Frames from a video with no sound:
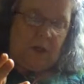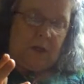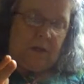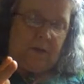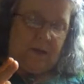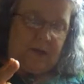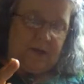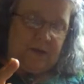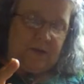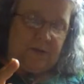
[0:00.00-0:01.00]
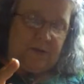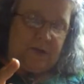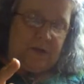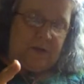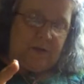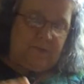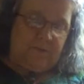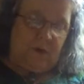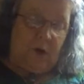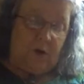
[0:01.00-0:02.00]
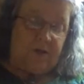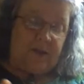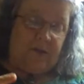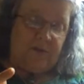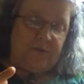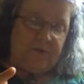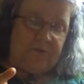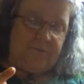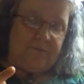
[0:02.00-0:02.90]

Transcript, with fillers: and that is uh, yard sales.